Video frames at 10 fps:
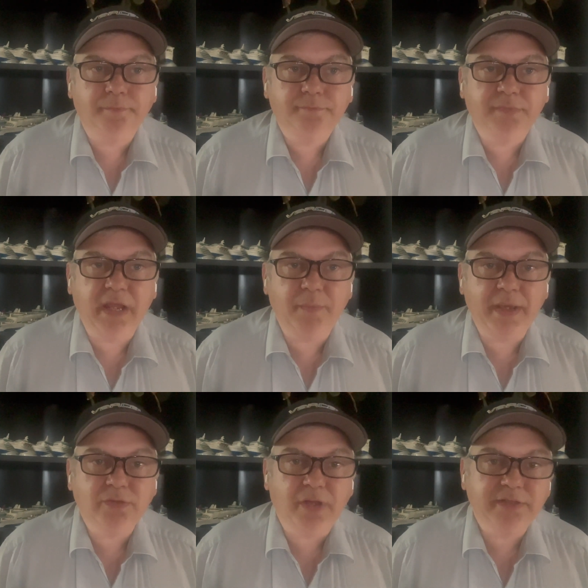Then
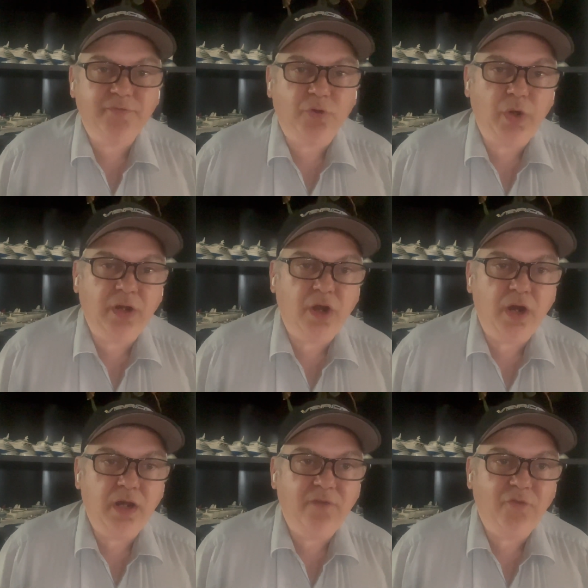basically we'll ask for credit
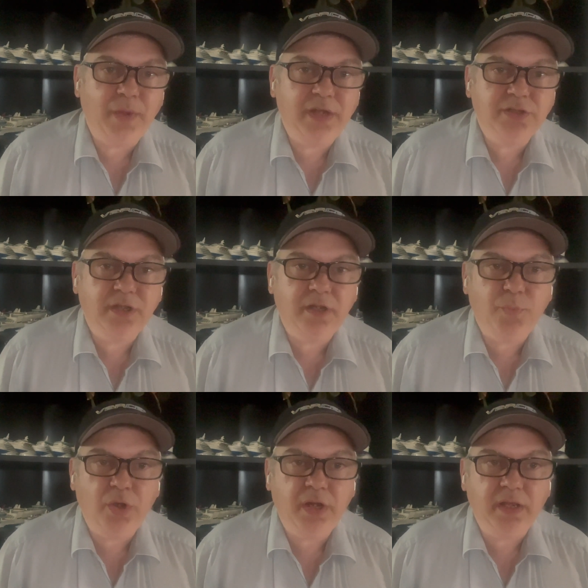card information. You
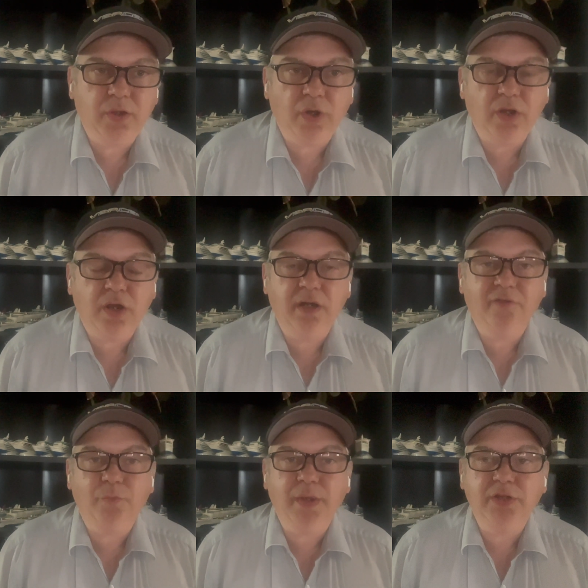put in credit card
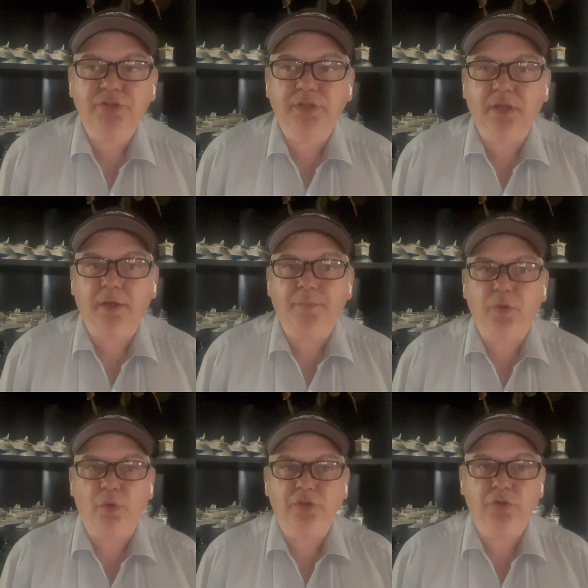information that you
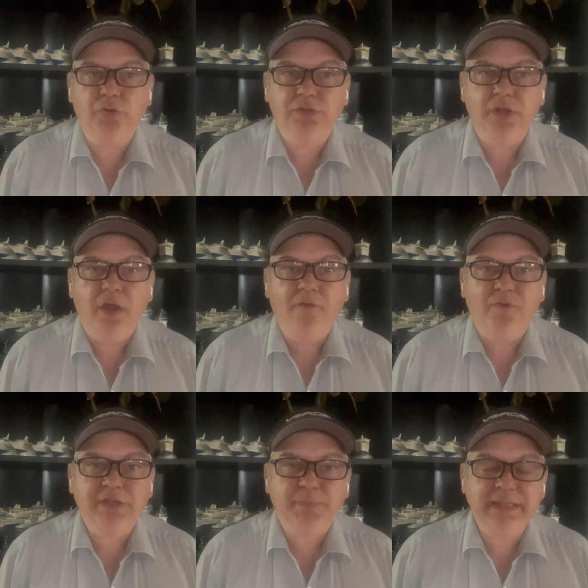want to use for
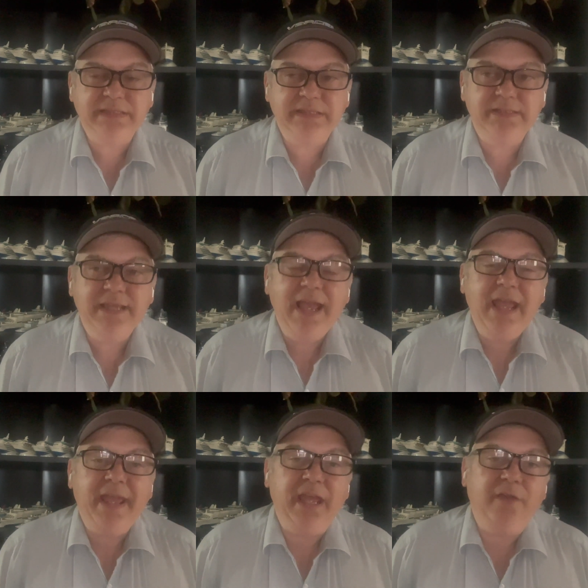expenses.
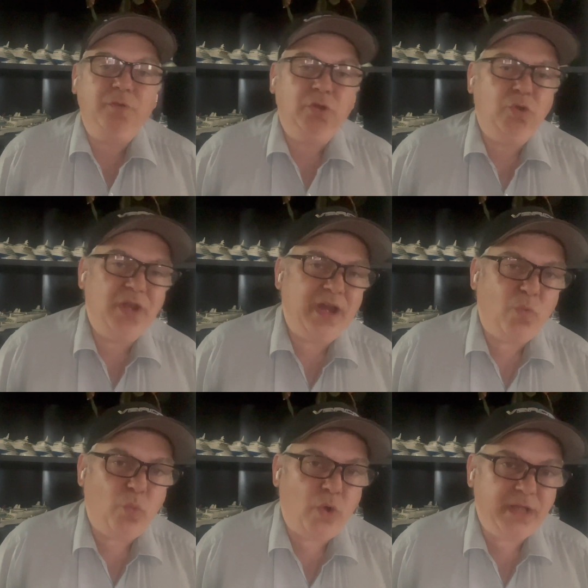If you do not
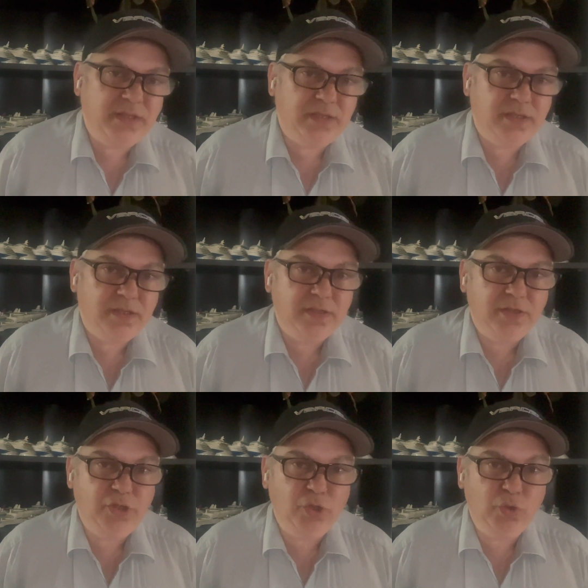want to
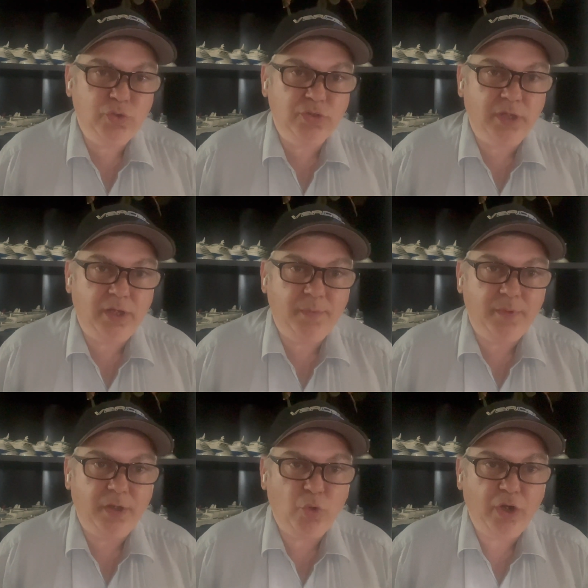use a
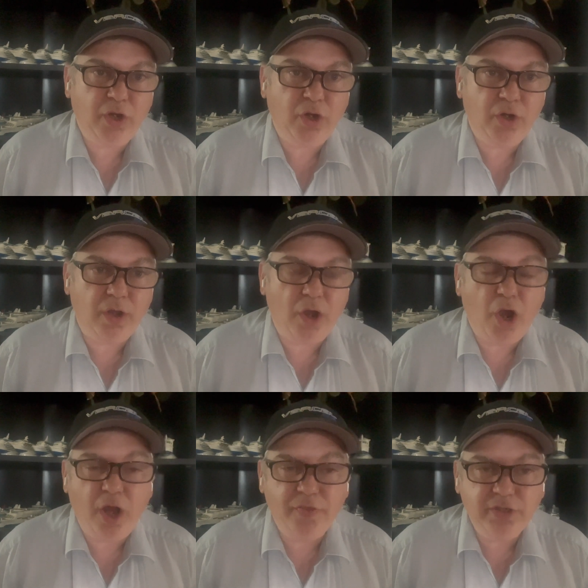credit card
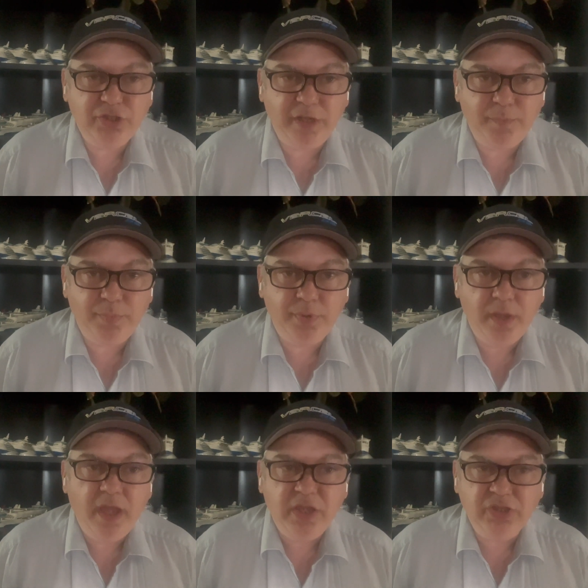on the ship,
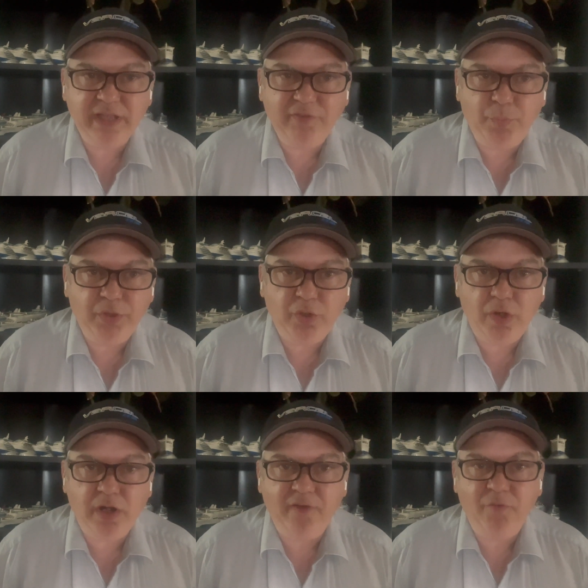you still have to put the
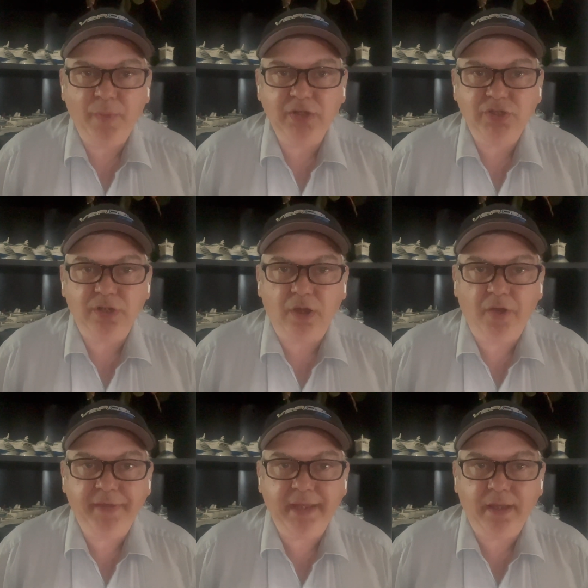credit card information
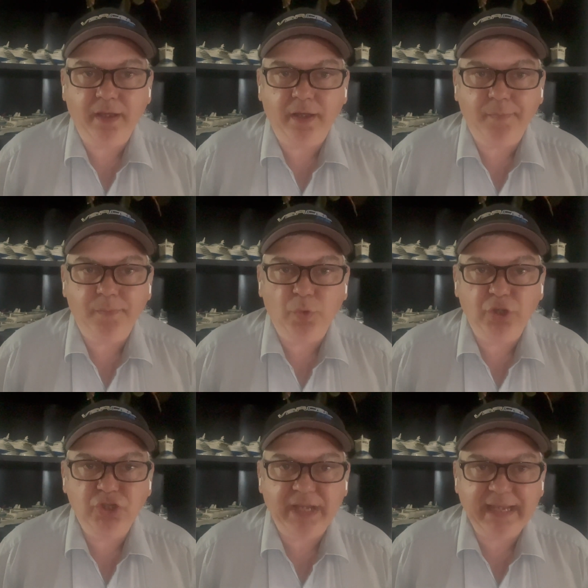on the when you
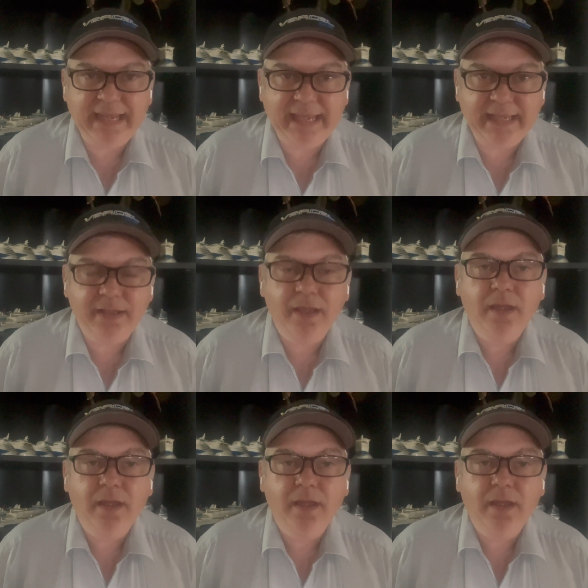check in.